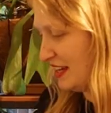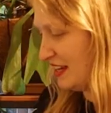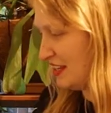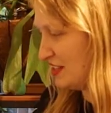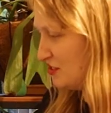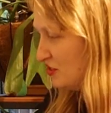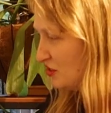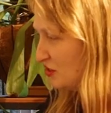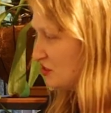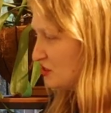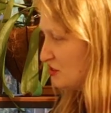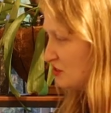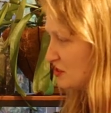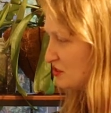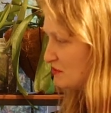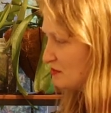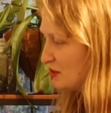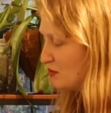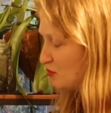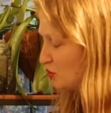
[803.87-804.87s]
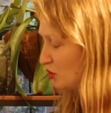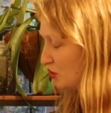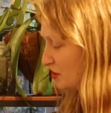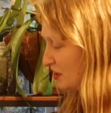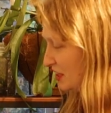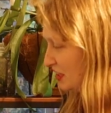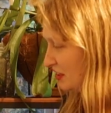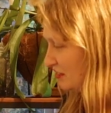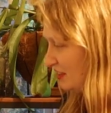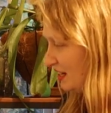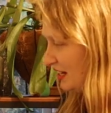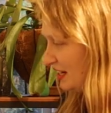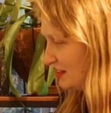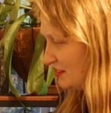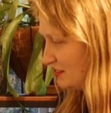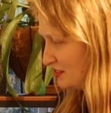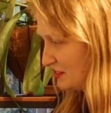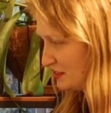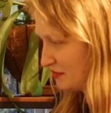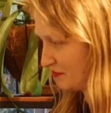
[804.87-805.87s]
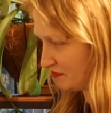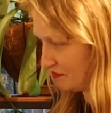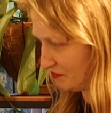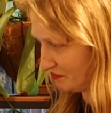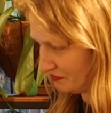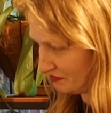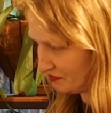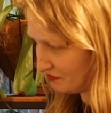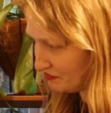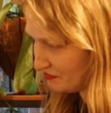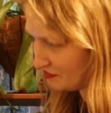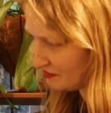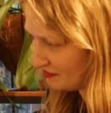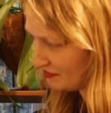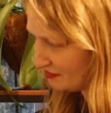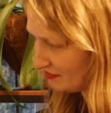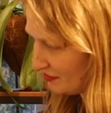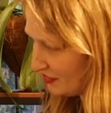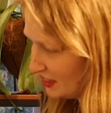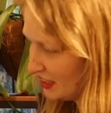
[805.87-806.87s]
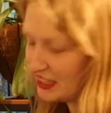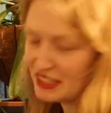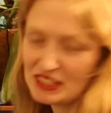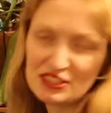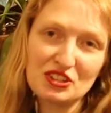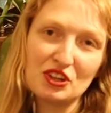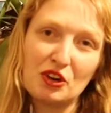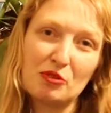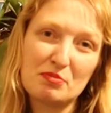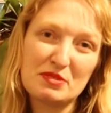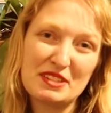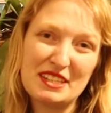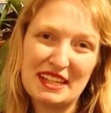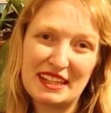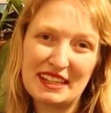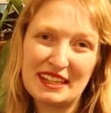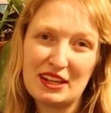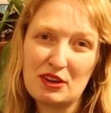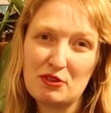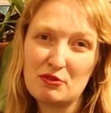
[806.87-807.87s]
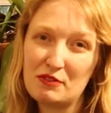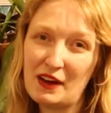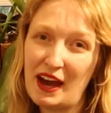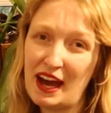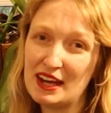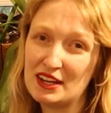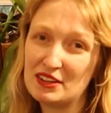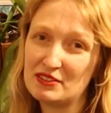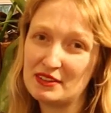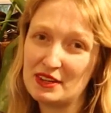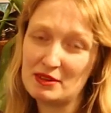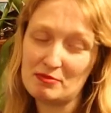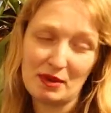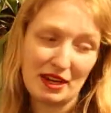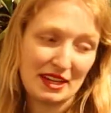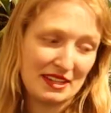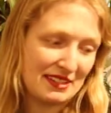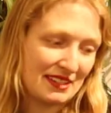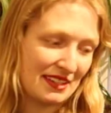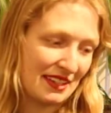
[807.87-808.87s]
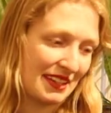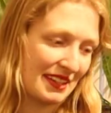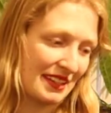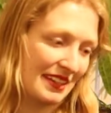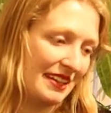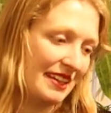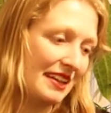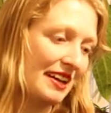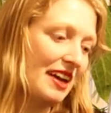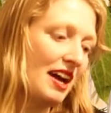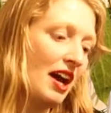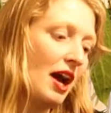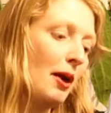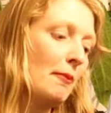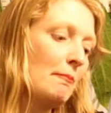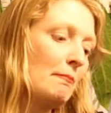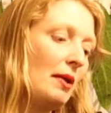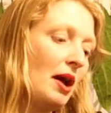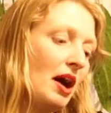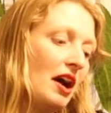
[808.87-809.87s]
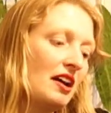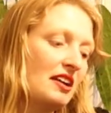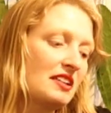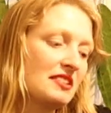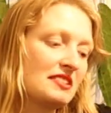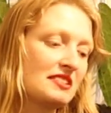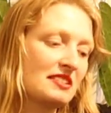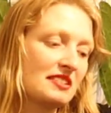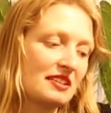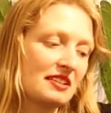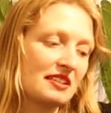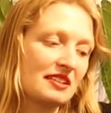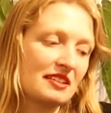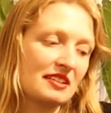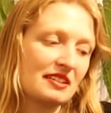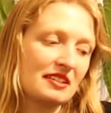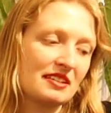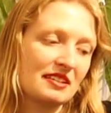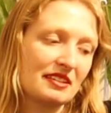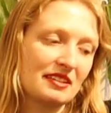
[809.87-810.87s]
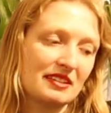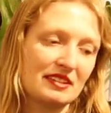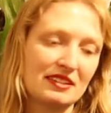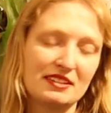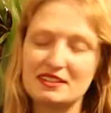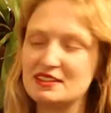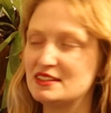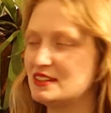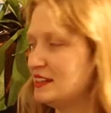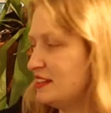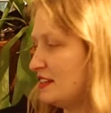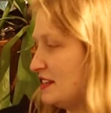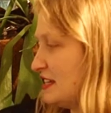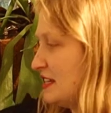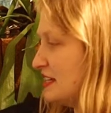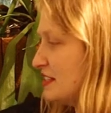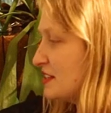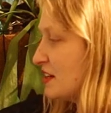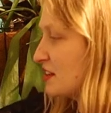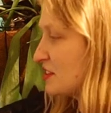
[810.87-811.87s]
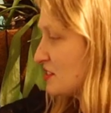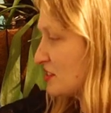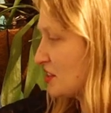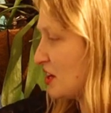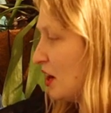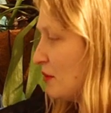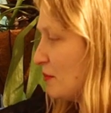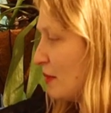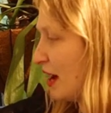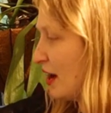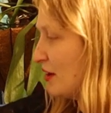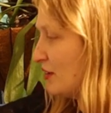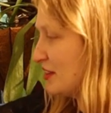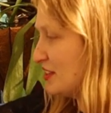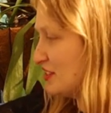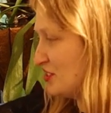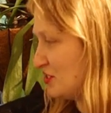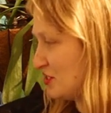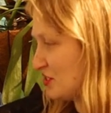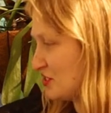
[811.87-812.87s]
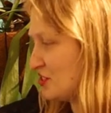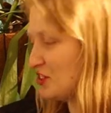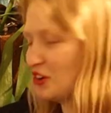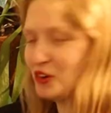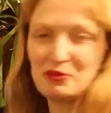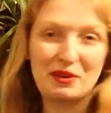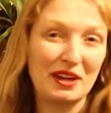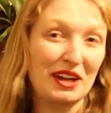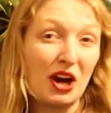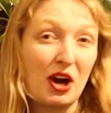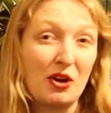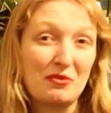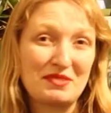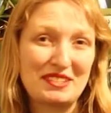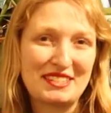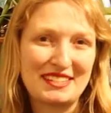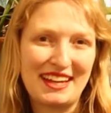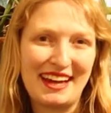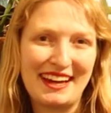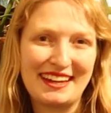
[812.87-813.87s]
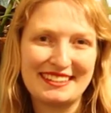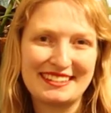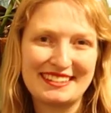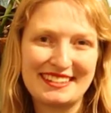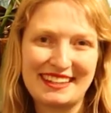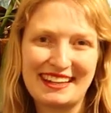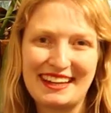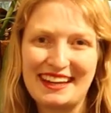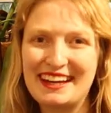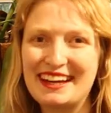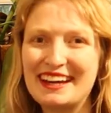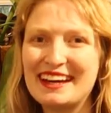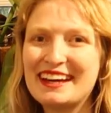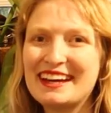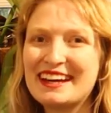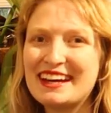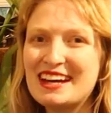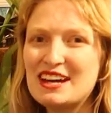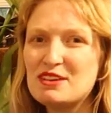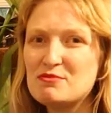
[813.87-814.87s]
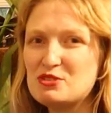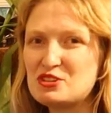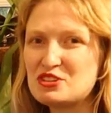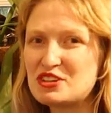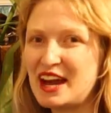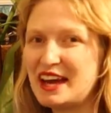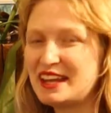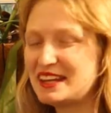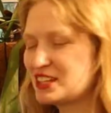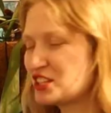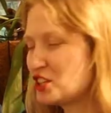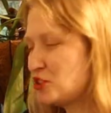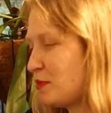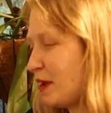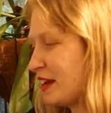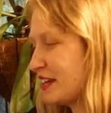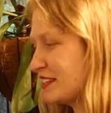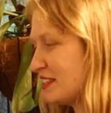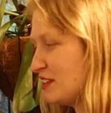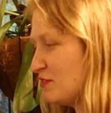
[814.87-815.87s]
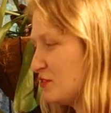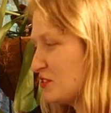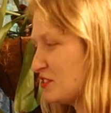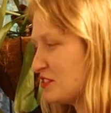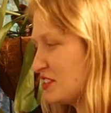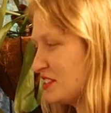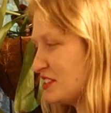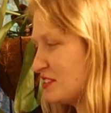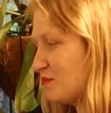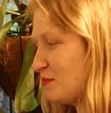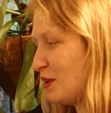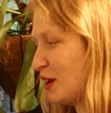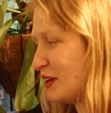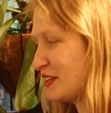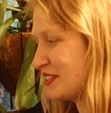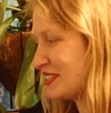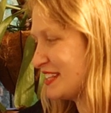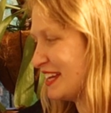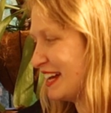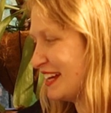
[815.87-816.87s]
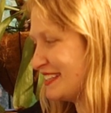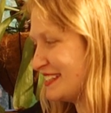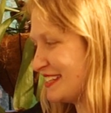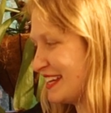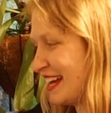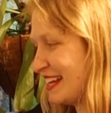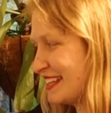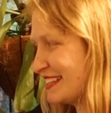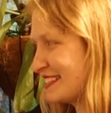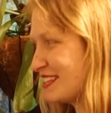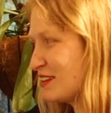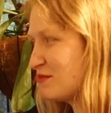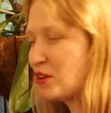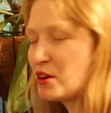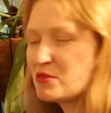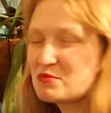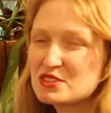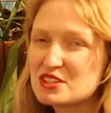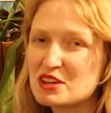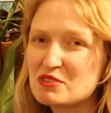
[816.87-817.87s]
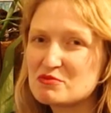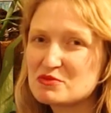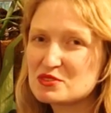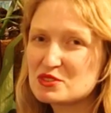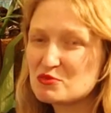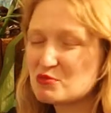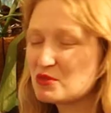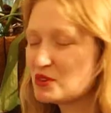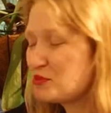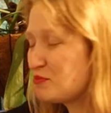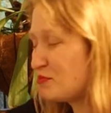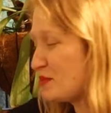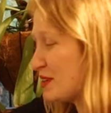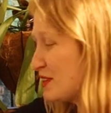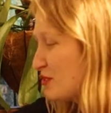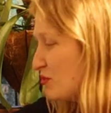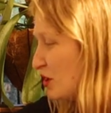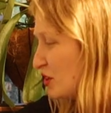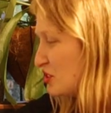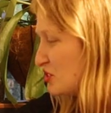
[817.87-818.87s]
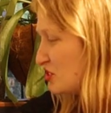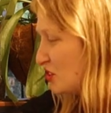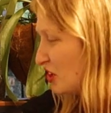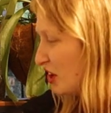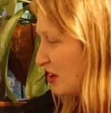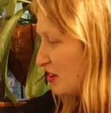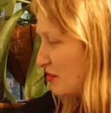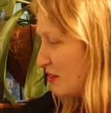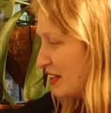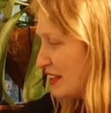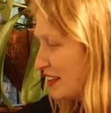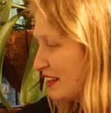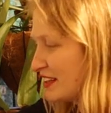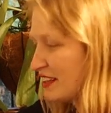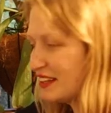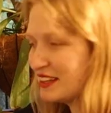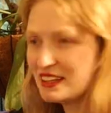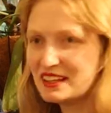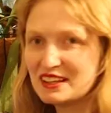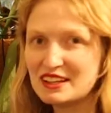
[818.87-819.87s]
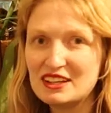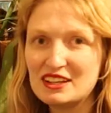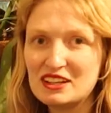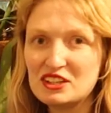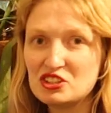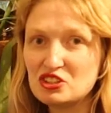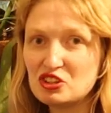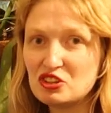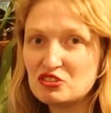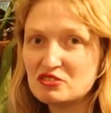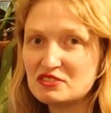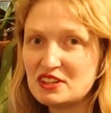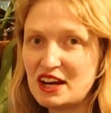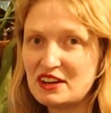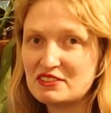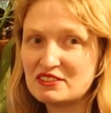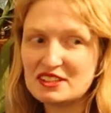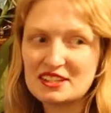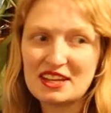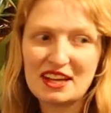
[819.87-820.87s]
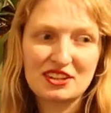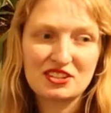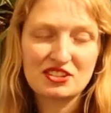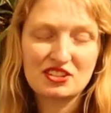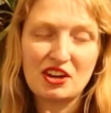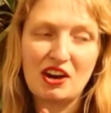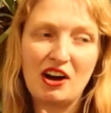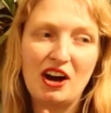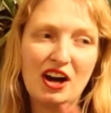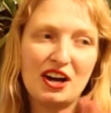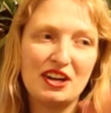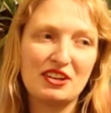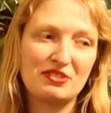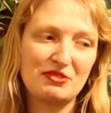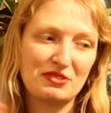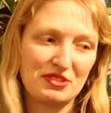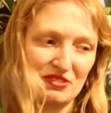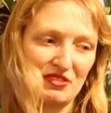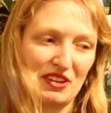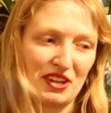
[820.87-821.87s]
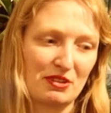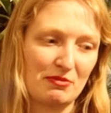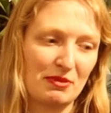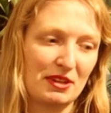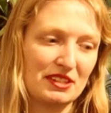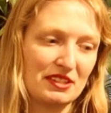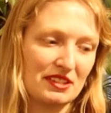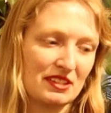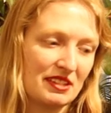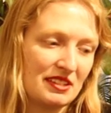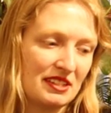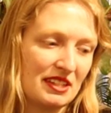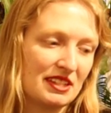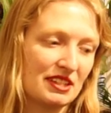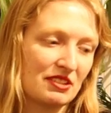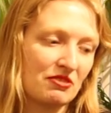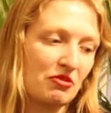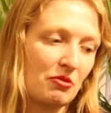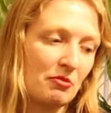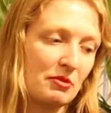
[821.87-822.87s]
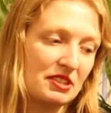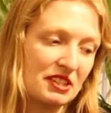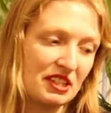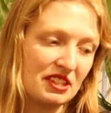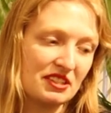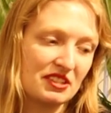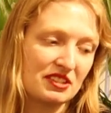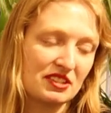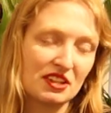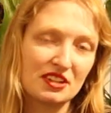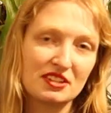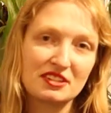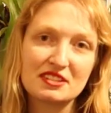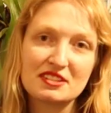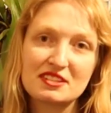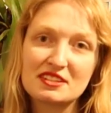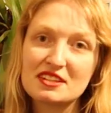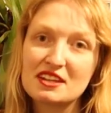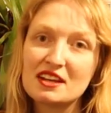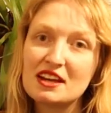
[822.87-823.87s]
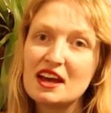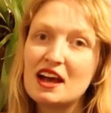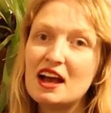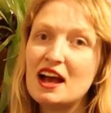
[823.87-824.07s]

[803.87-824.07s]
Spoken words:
He's not used to me walking around. He's not particularly a fan of it, basically. But he does come out, it's just not when I'm standing here. But you can expect differences in personality, and sometimes some will be quite shy when you're around the tank. So I always recommend sitting from a distance.